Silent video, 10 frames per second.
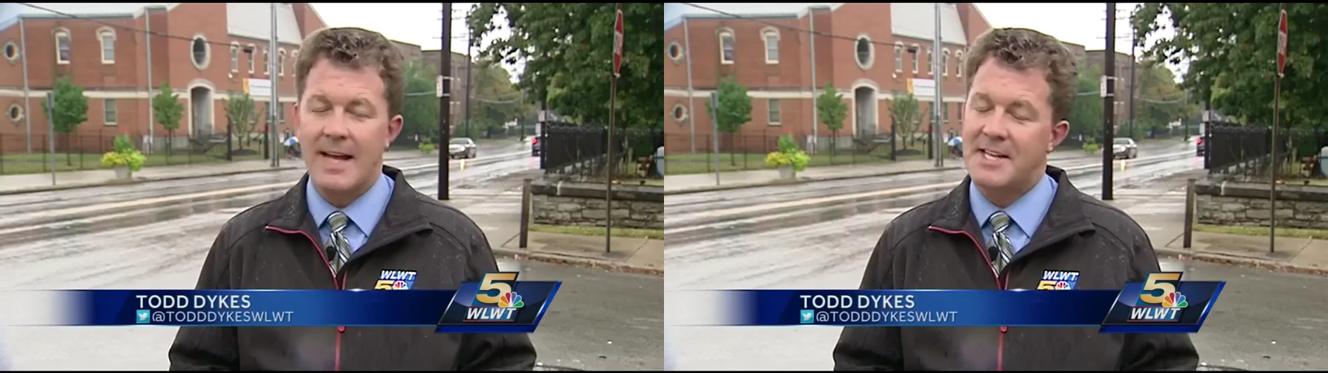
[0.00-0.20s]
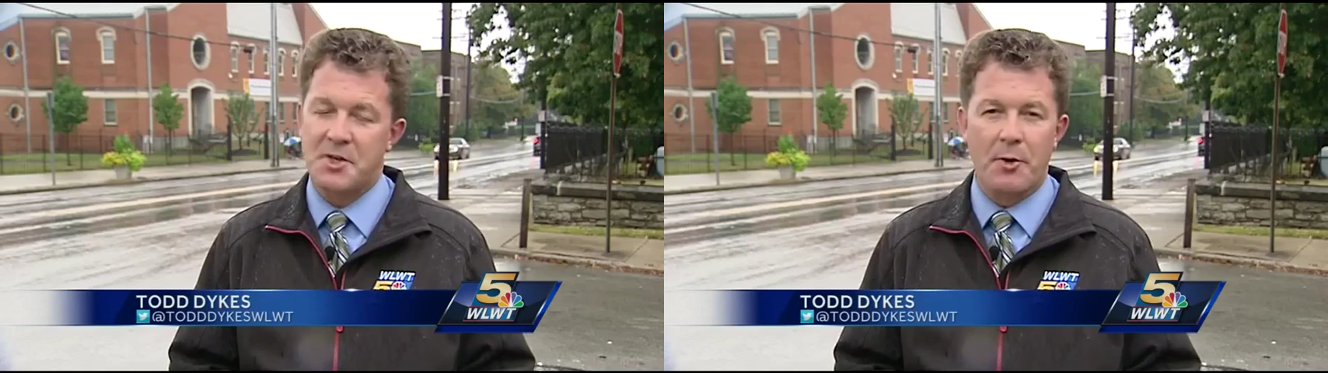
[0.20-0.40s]

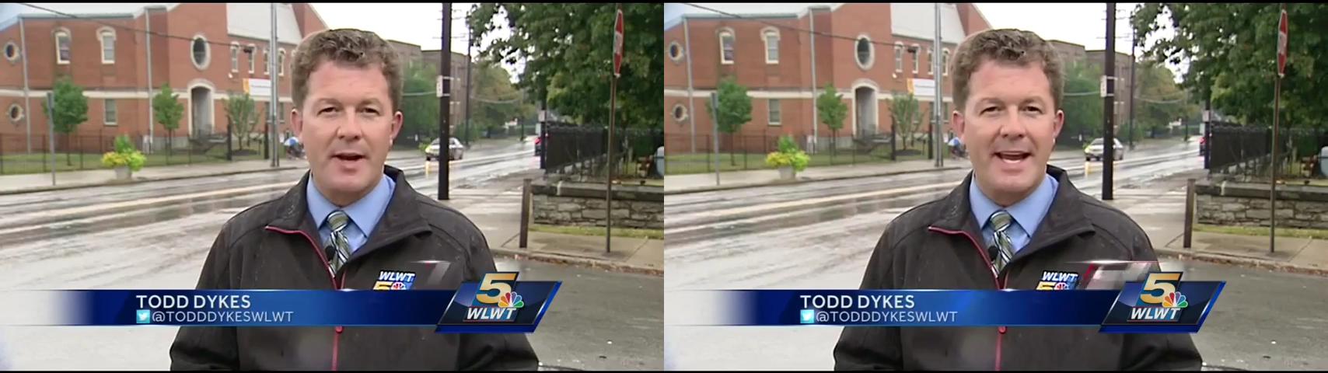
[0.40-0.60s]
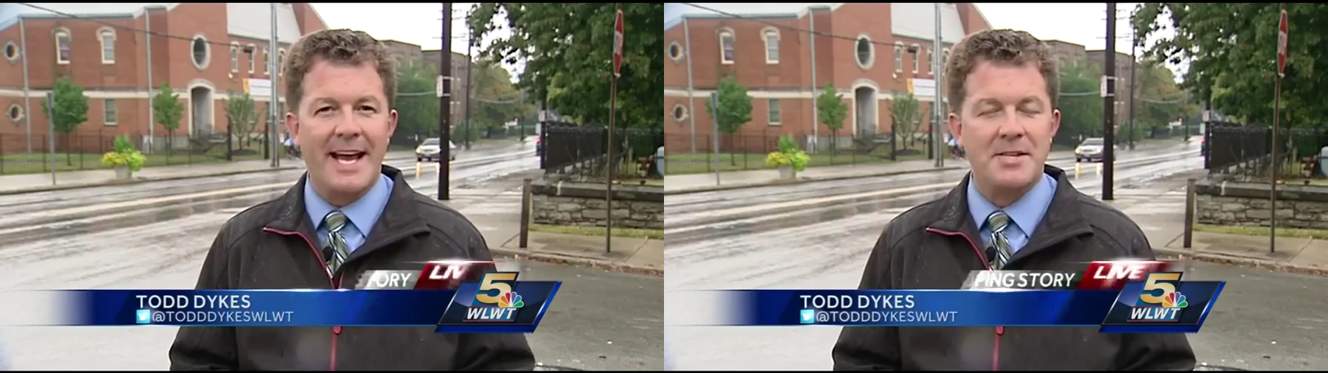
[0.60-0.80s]
Yes,
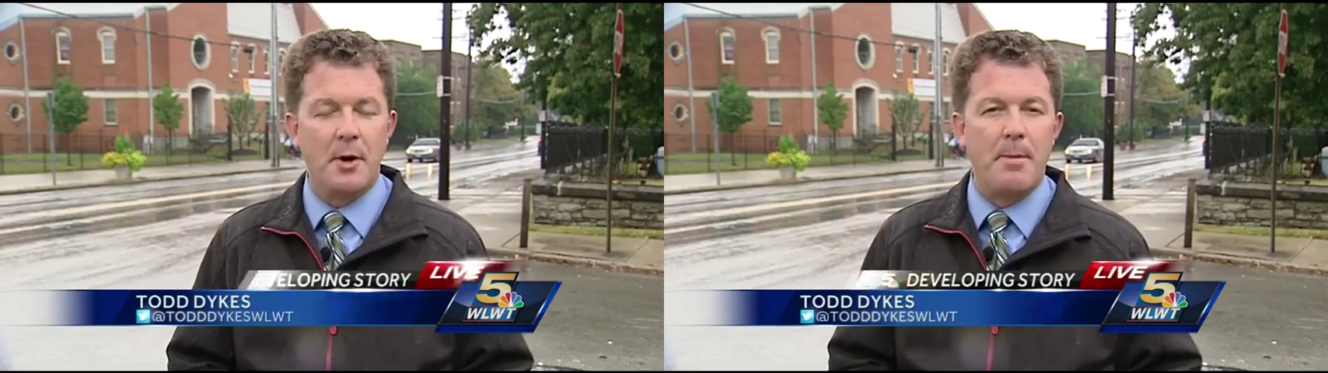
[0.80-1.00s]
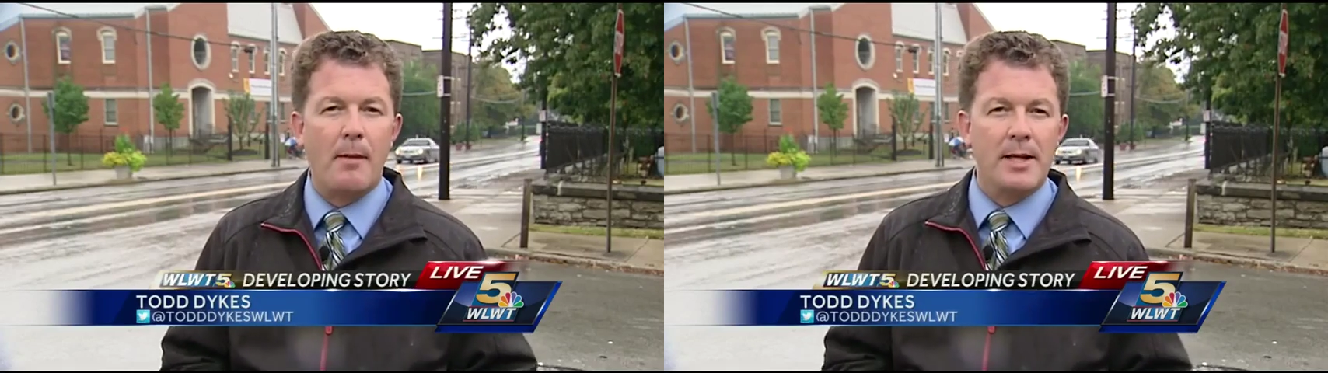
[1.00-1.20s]
Cherie, as
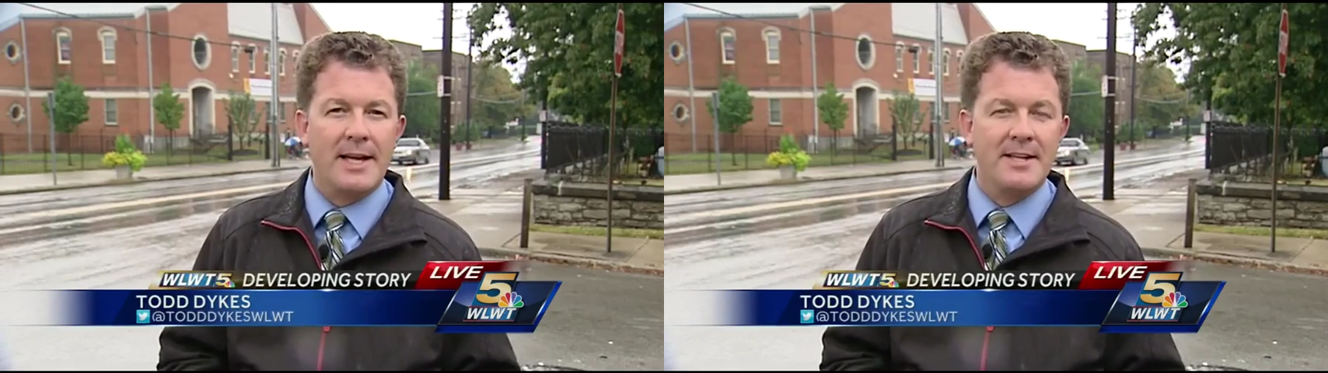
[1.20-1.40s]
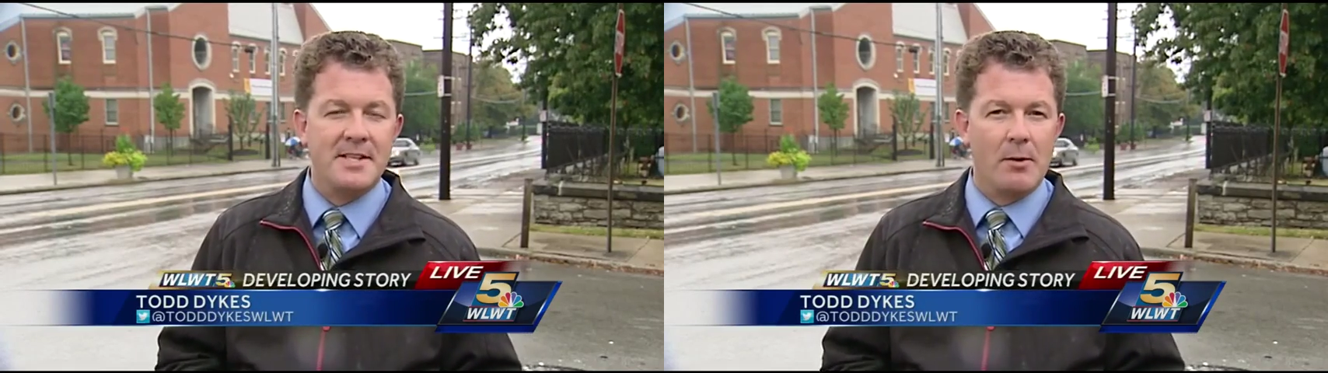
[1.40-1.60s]

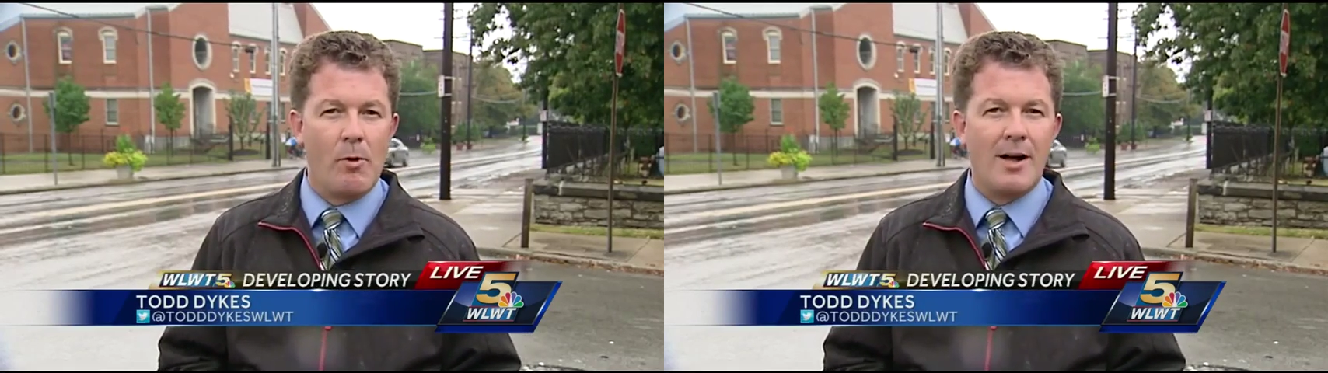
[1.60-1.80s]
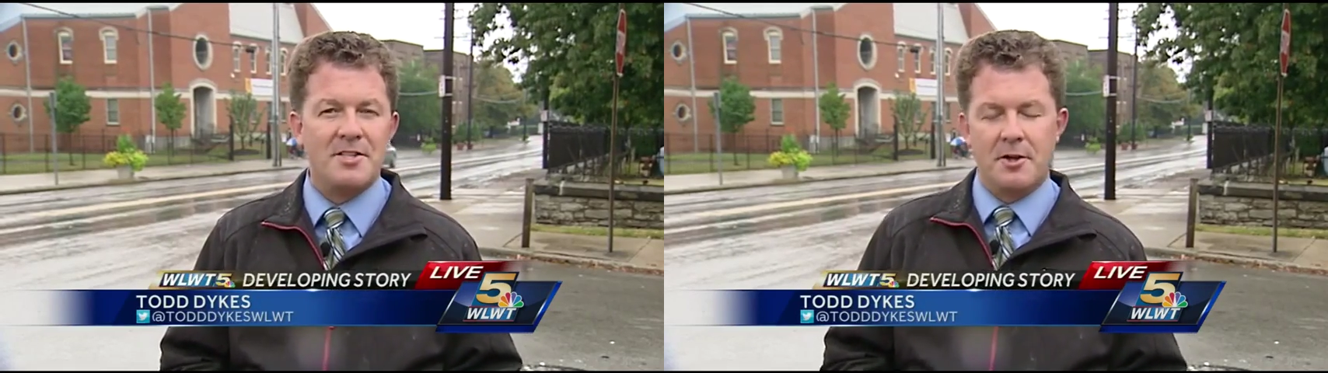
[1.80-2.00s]
Republicans in
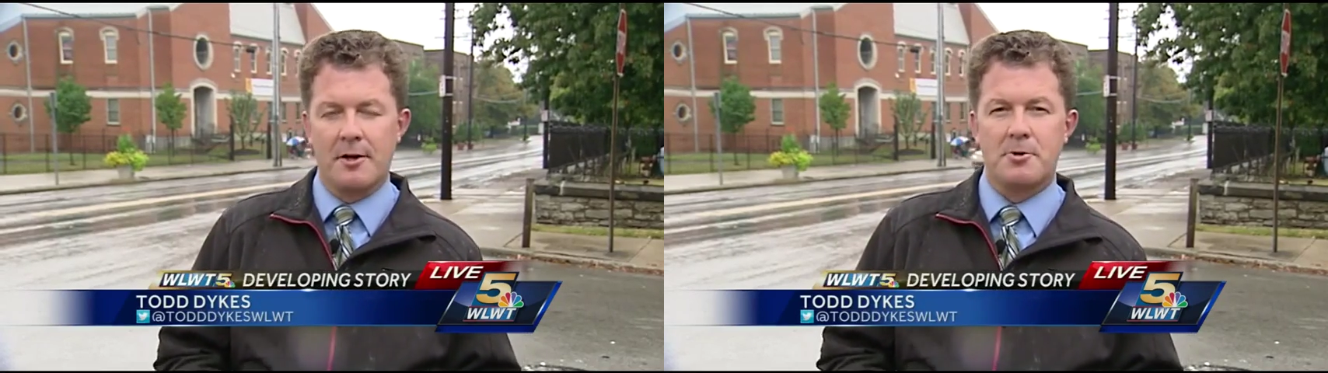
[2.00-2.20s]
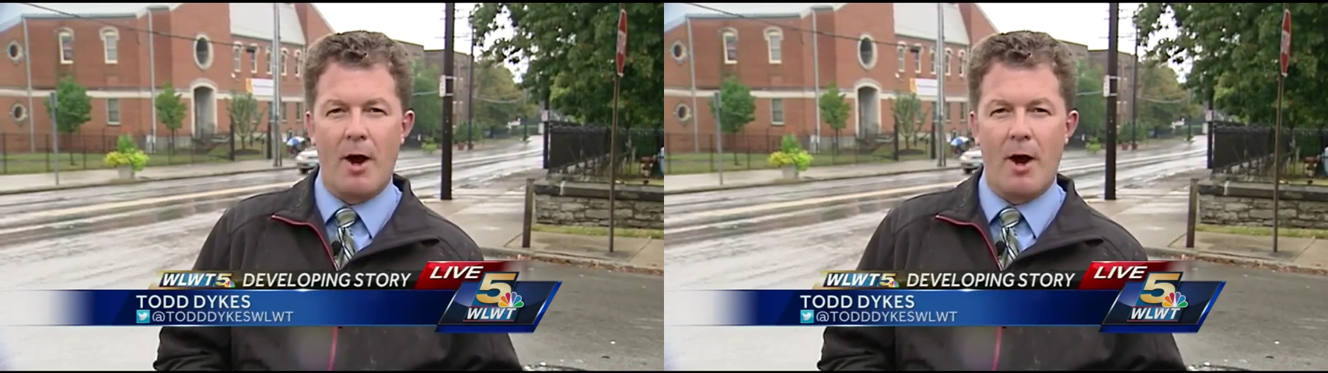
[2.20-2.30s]
Washington